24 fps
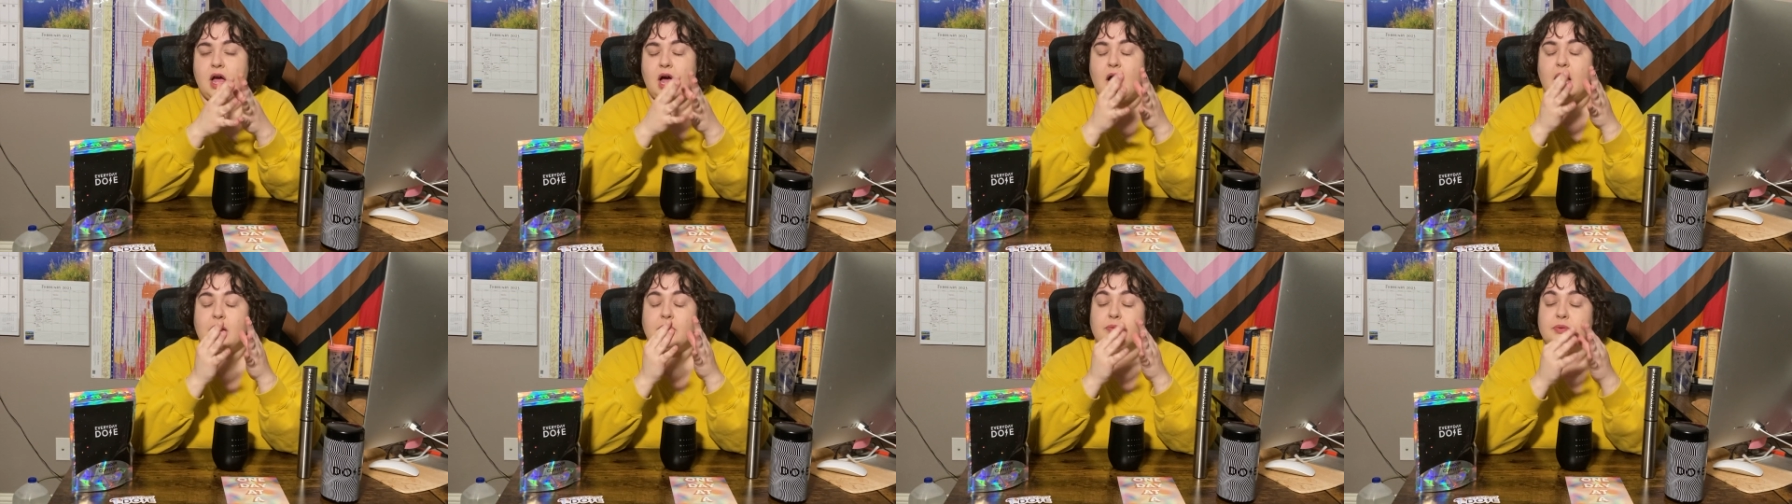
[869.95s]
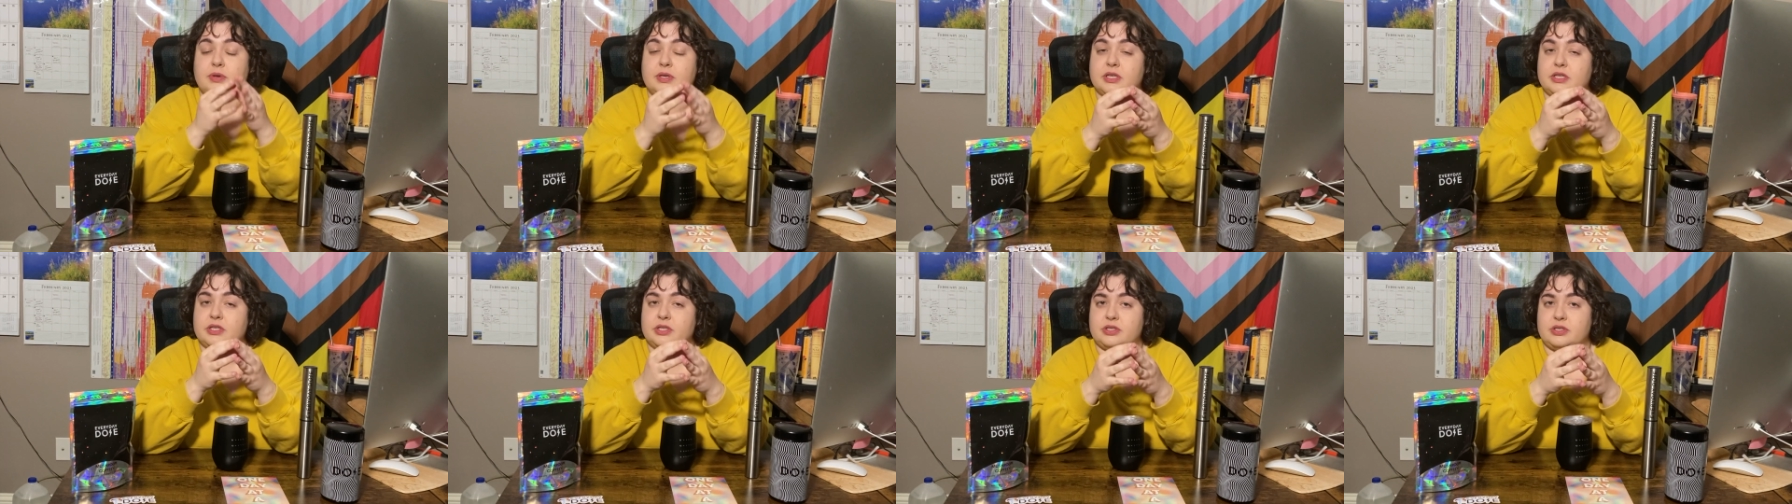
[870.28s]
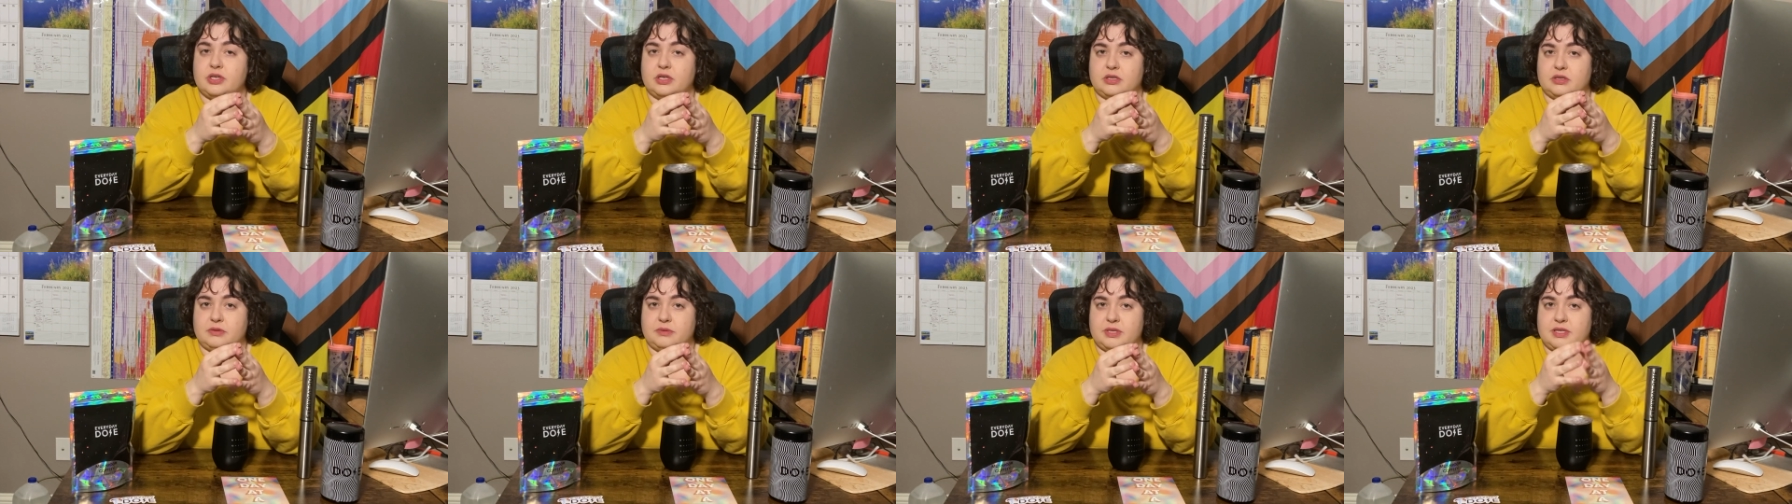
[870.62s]
I really
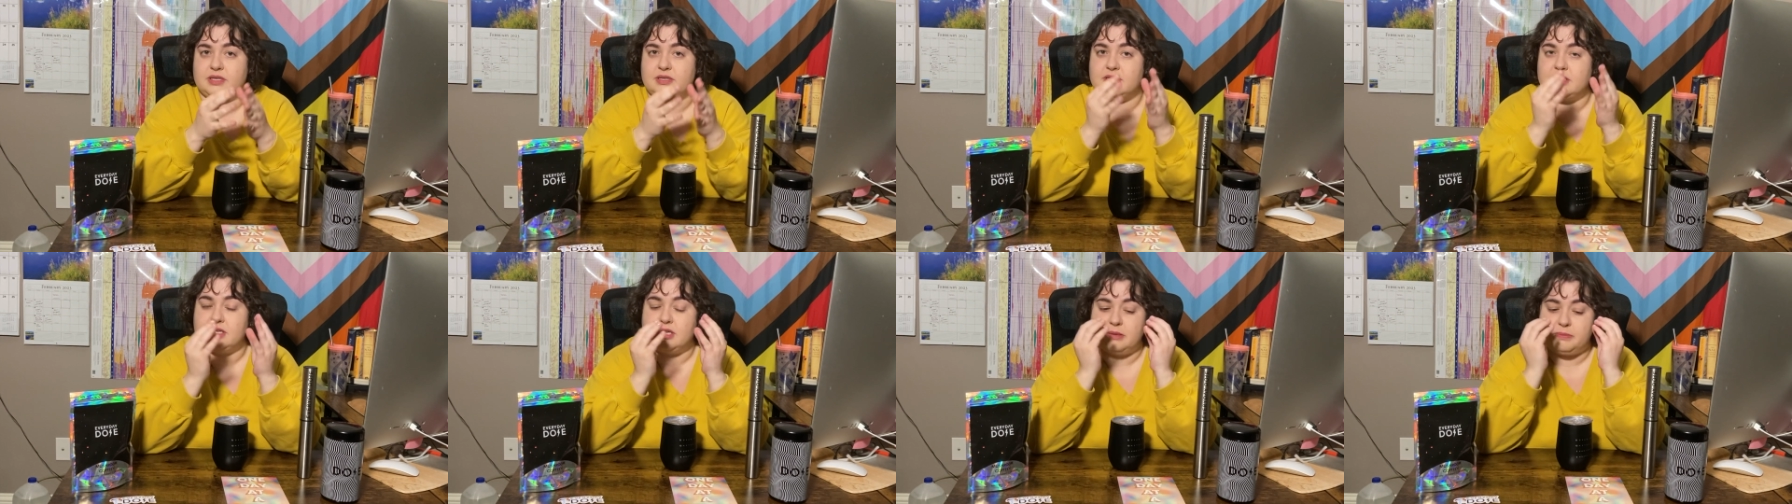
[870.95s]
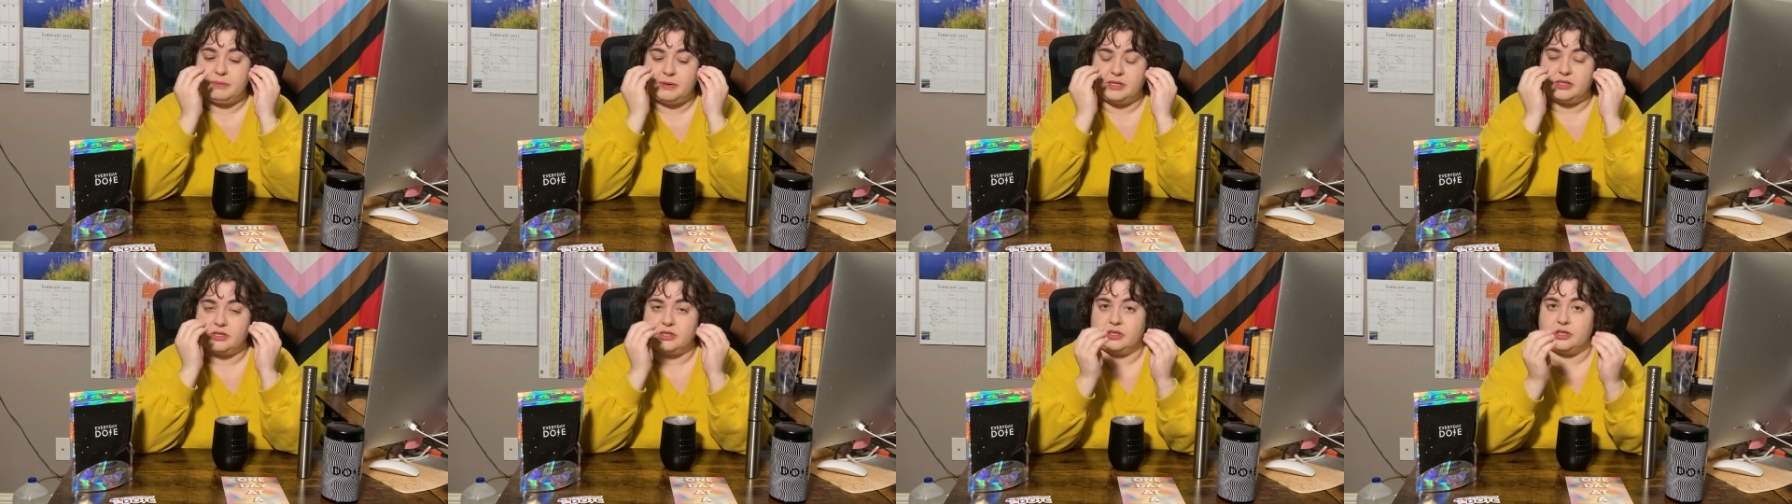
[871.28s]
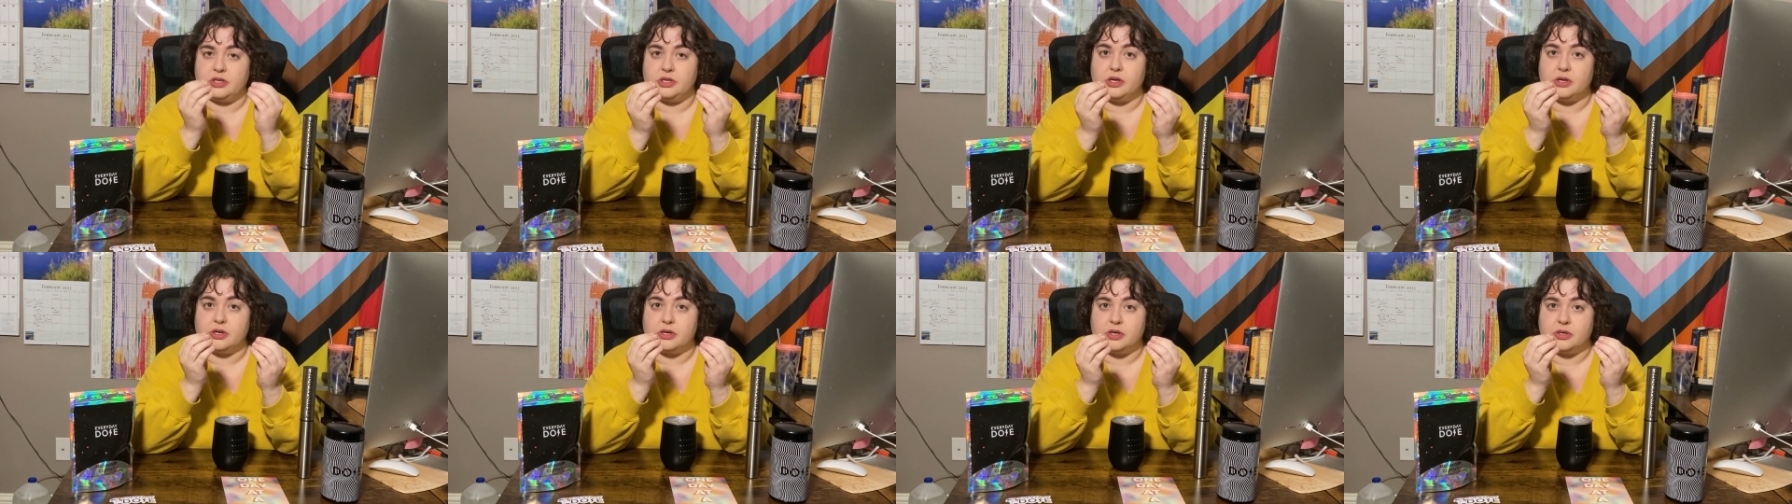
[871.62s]
struggle with sleep. It's a
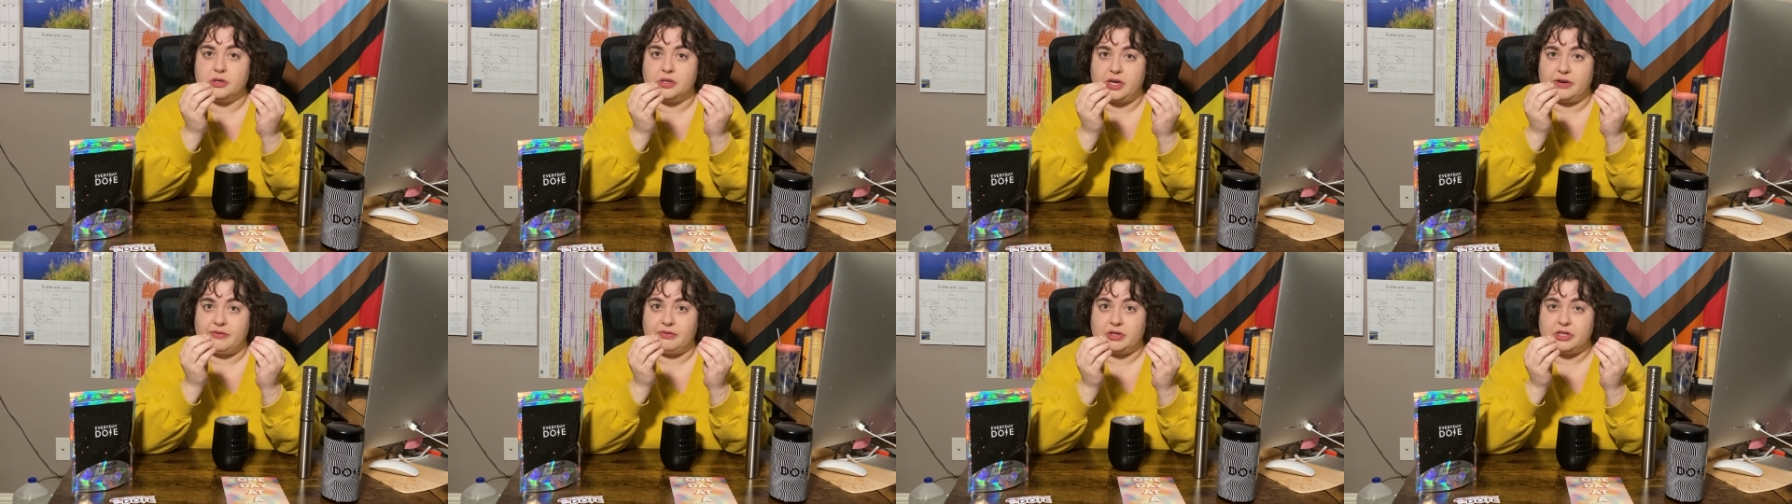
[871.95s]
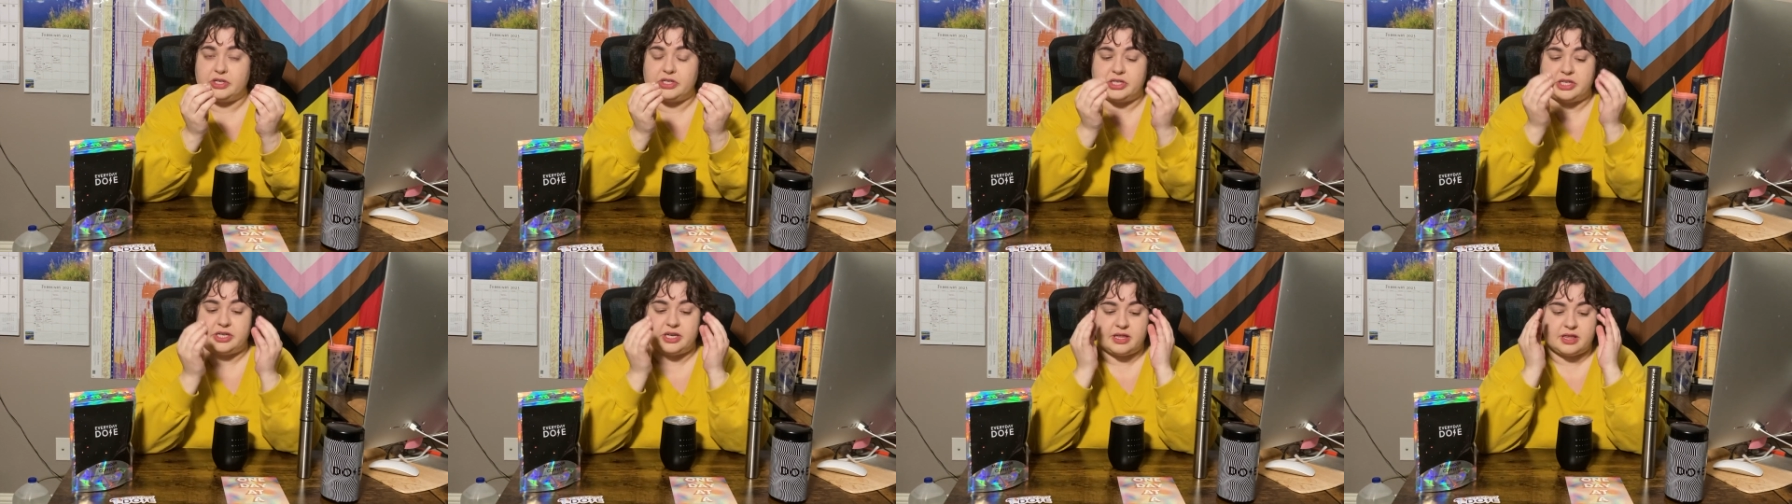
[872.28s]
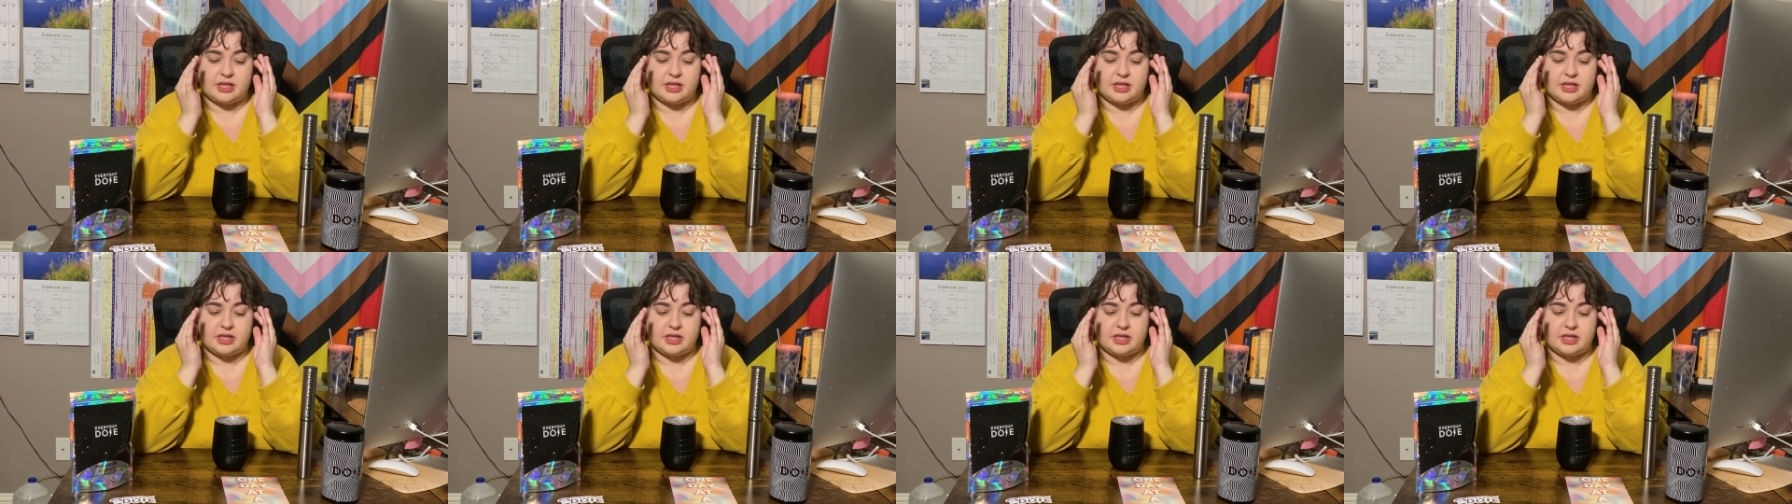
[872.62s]
neurodivergent